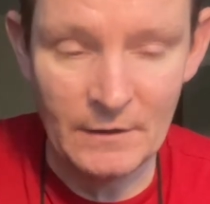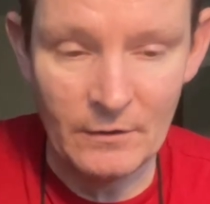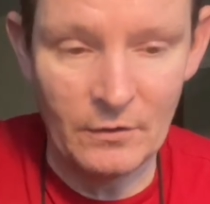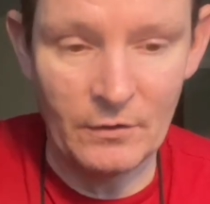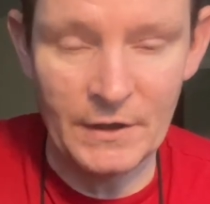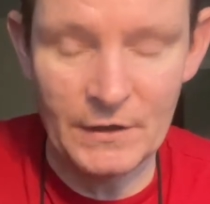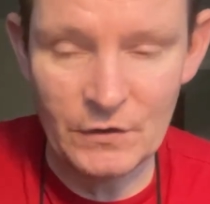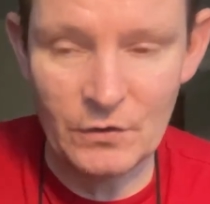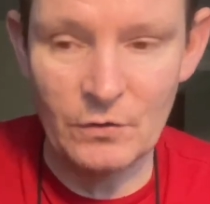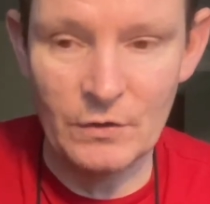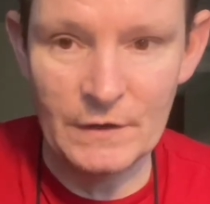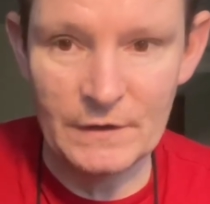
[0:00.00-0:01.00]
on each
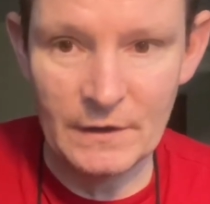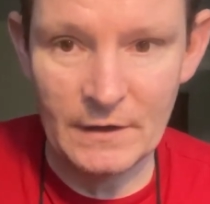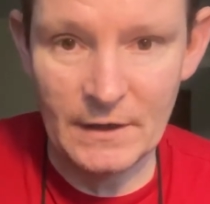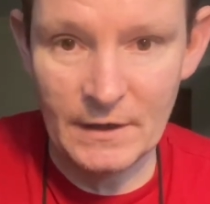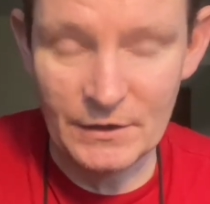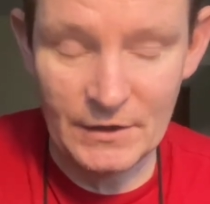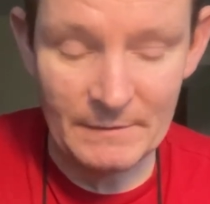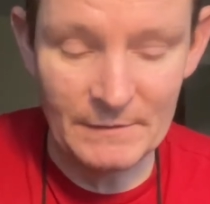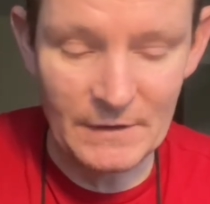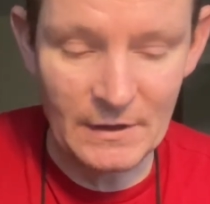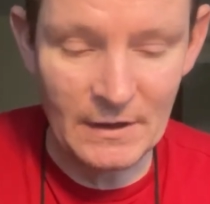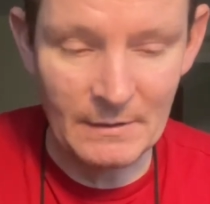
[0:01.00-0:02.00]
corner so the shims
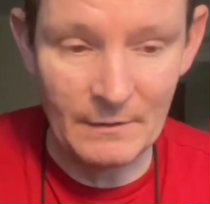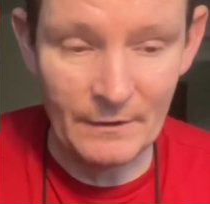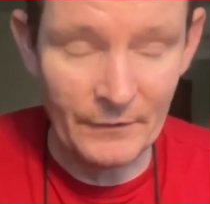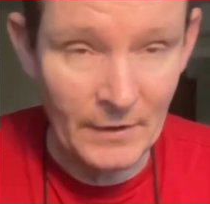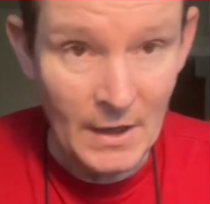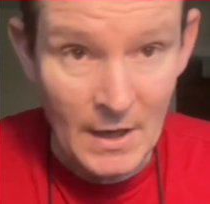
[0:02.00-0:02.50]
don't come off.